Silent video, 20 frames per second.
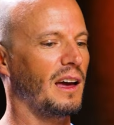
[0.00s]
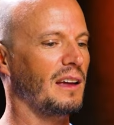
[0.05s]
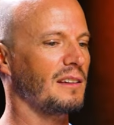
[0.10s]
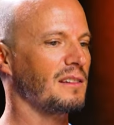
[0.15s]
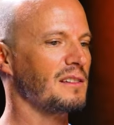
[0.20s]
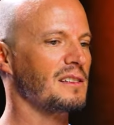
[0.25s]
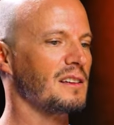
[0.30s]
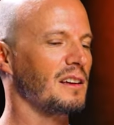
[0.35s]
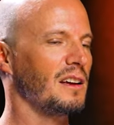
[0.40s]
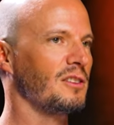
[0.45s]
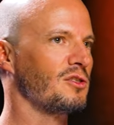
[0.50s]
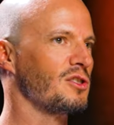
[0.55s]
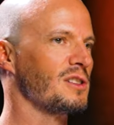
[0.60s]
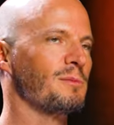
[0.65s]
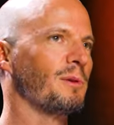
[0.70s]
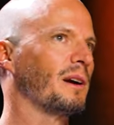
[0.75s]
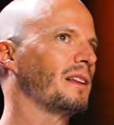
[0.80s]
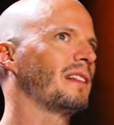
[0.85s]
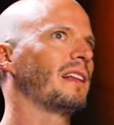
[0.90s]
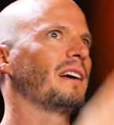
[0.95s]
and it just
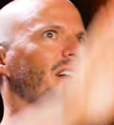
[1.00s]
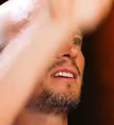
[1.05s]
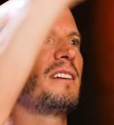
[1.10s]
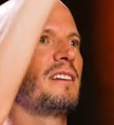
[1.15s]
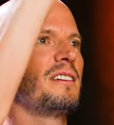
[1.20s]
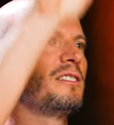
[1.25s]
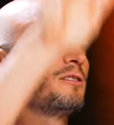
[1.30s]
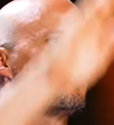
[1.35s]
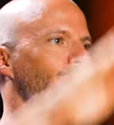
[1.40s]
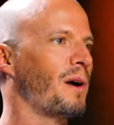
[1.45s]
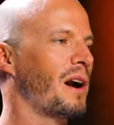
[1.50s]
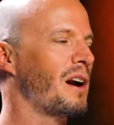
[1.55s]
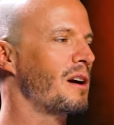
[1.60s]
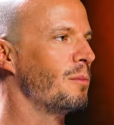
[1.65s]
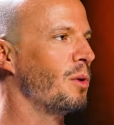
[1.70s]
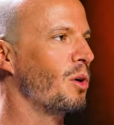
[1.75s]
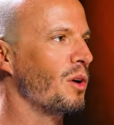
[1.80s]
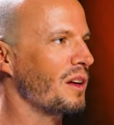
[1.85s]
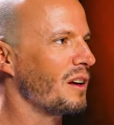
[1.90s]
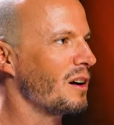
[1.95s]
went like you know
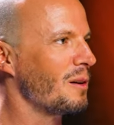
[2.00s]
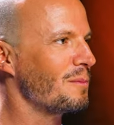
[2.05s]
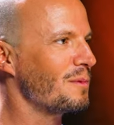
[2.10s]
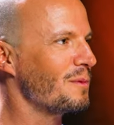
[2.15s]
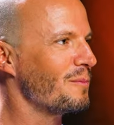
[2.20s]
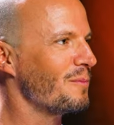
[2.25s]
parabolic up.